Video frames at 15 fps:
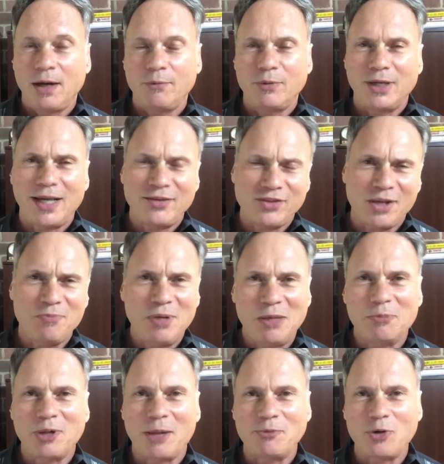When I say
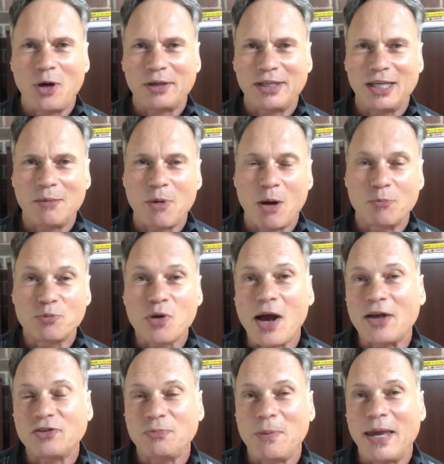people, I'm talking about
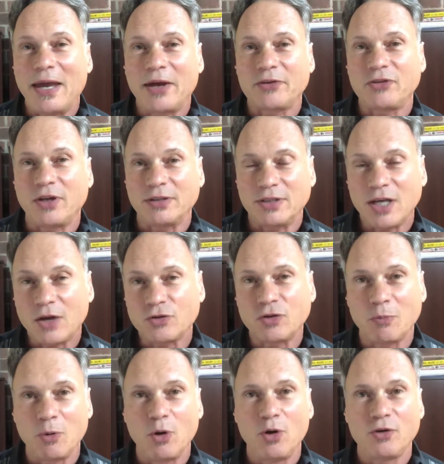prospects and
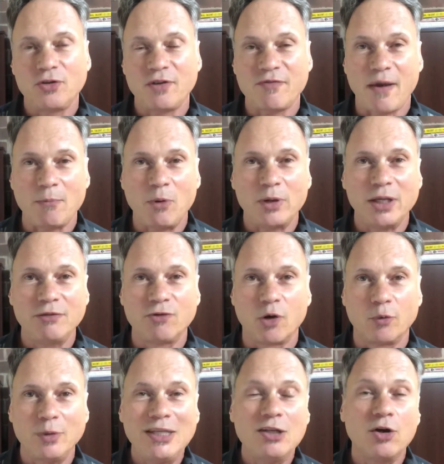customers, if I'm looking
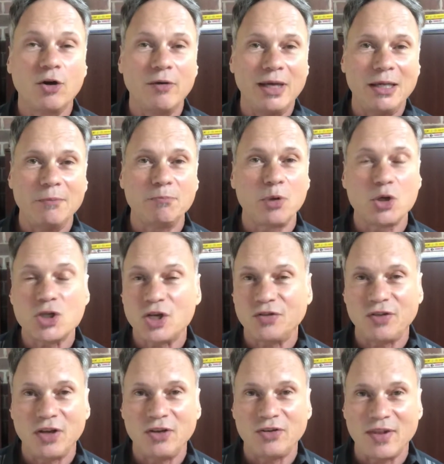for recurring
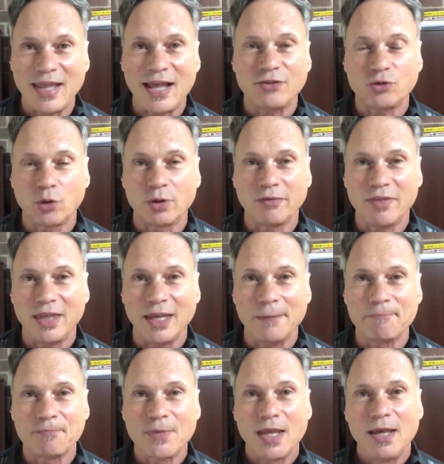purchases and that sort of
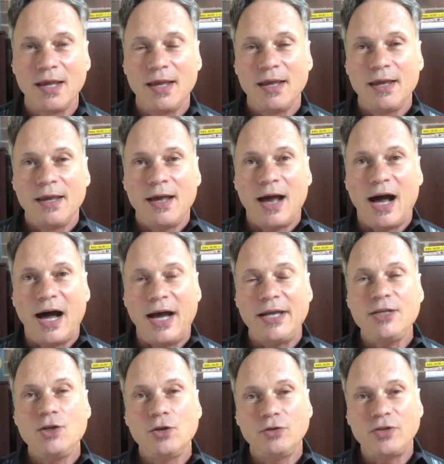thing.
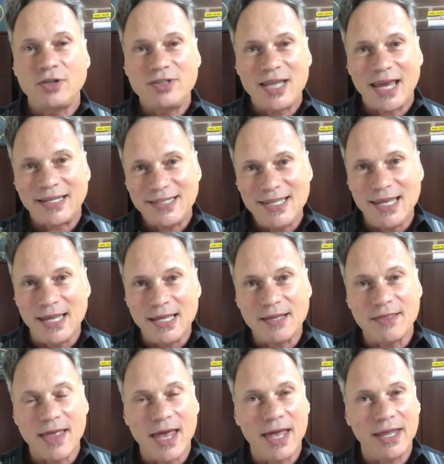I use a
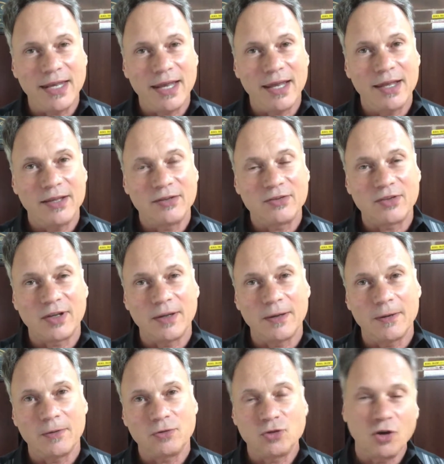technique that has
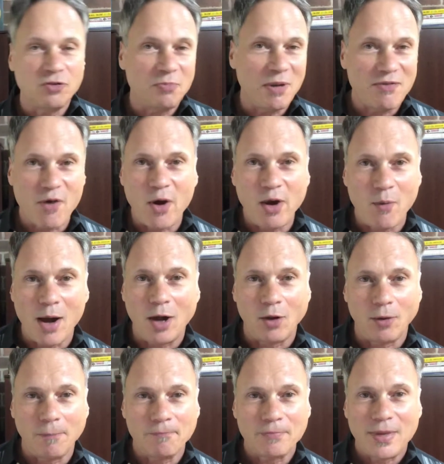uh, served me very
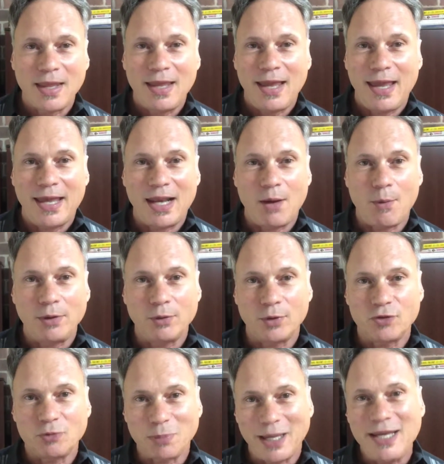well, and I want to
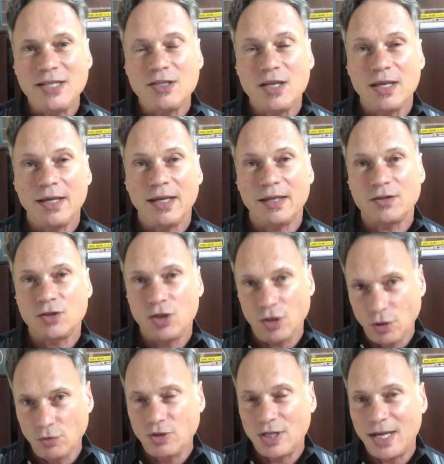explain it to
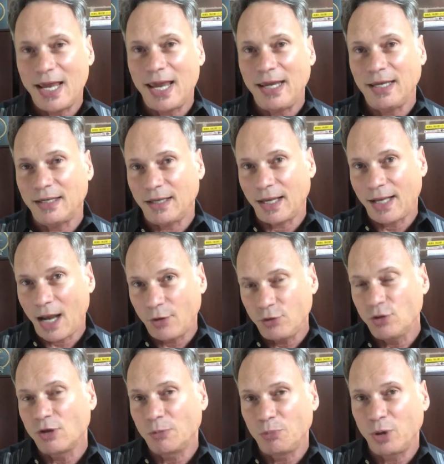you today and, and how
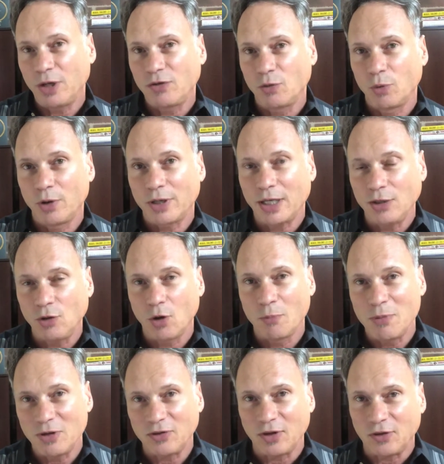you can put it to work in
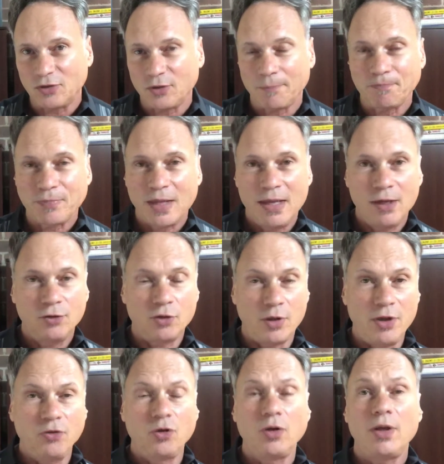your business. So
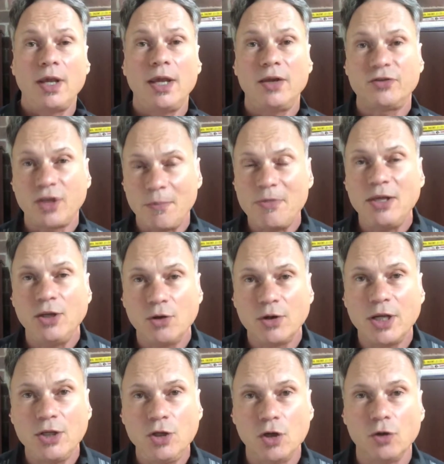this is something you
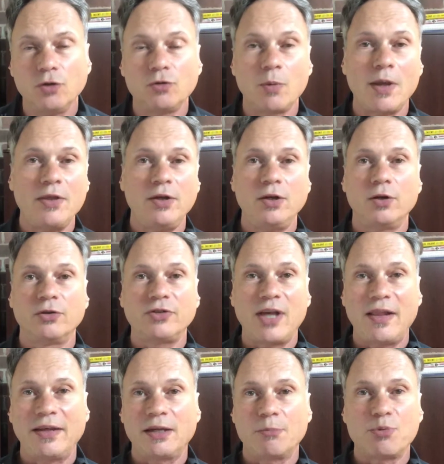can use whether you're
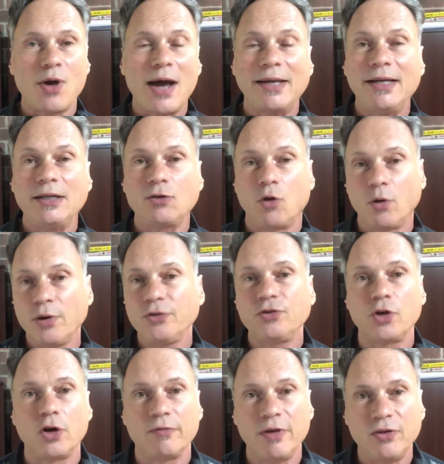selling a product or a
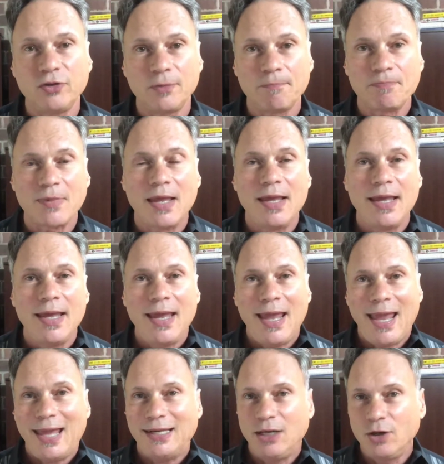service.
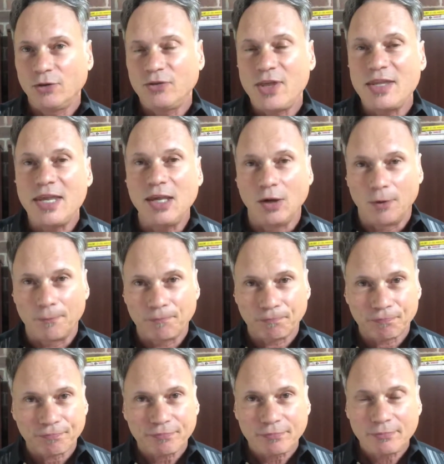And here's the deal.
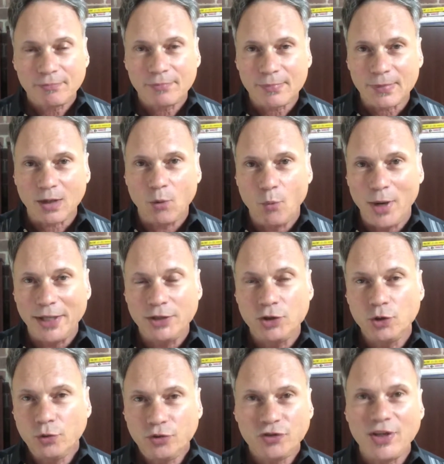When
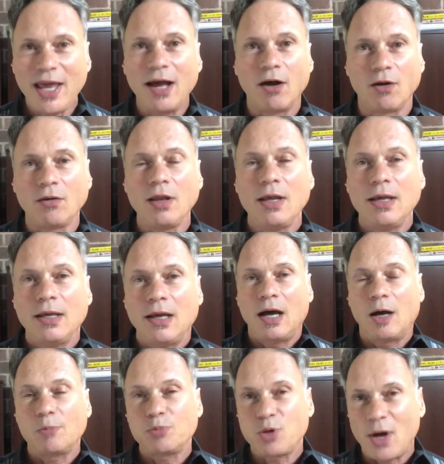you sell
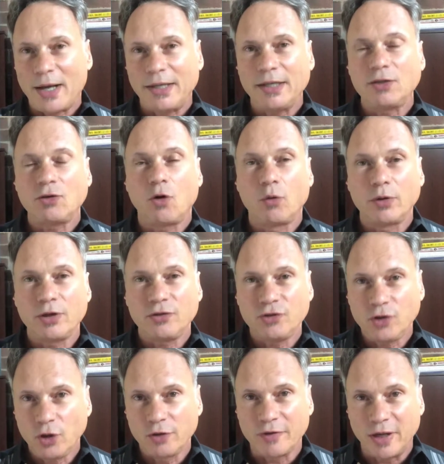a product or a
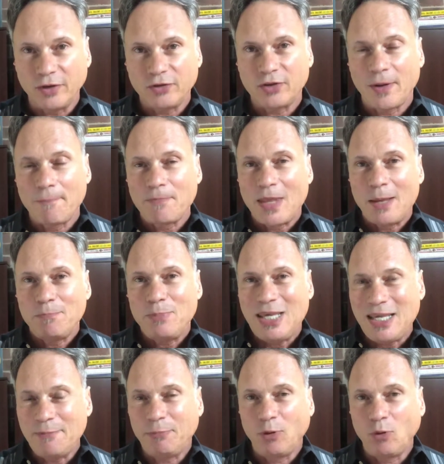service,
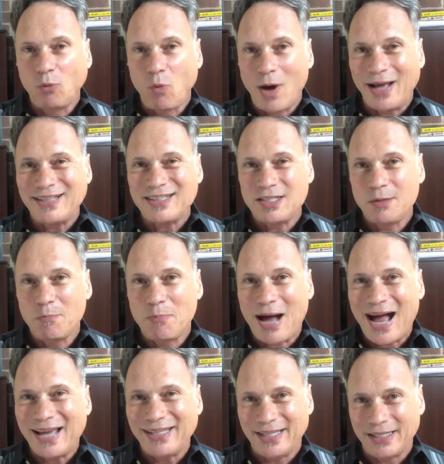people want to
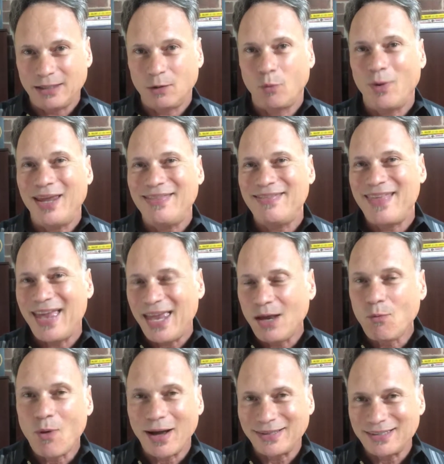buy it when
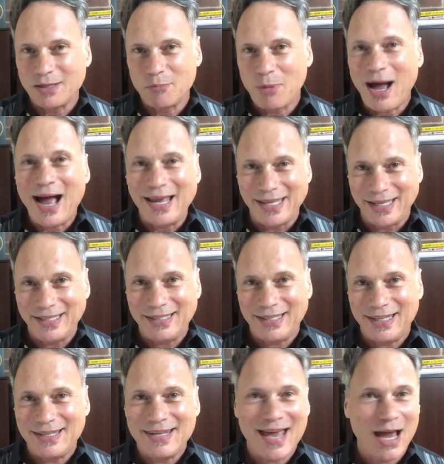they want to buy it,
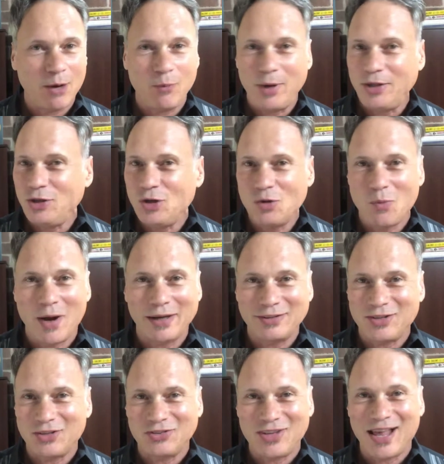not when you
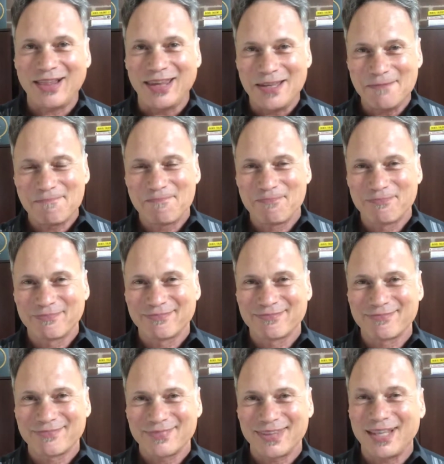want to sell it.
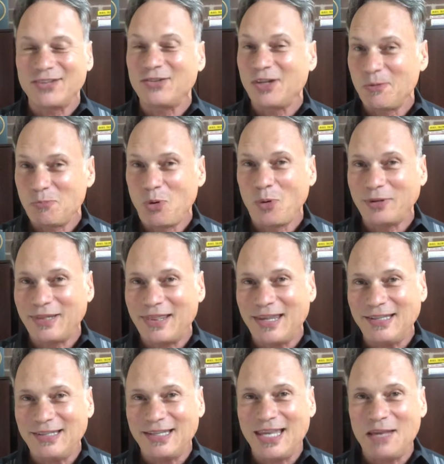That's an important
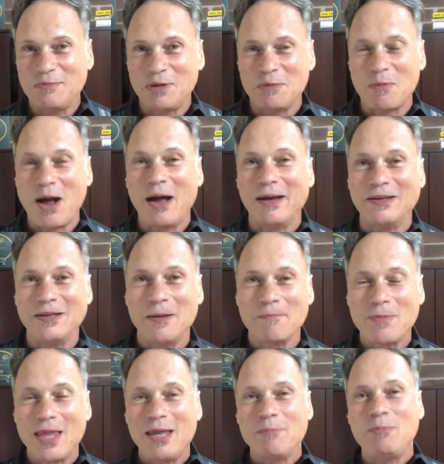thing to keep in mind.
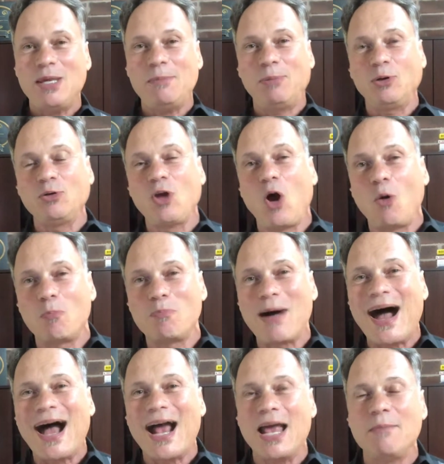People don't
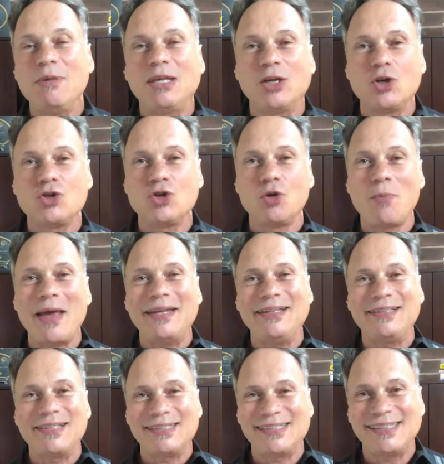buy because you're ready
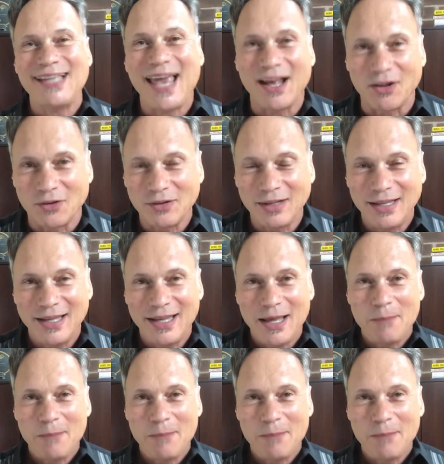to sell.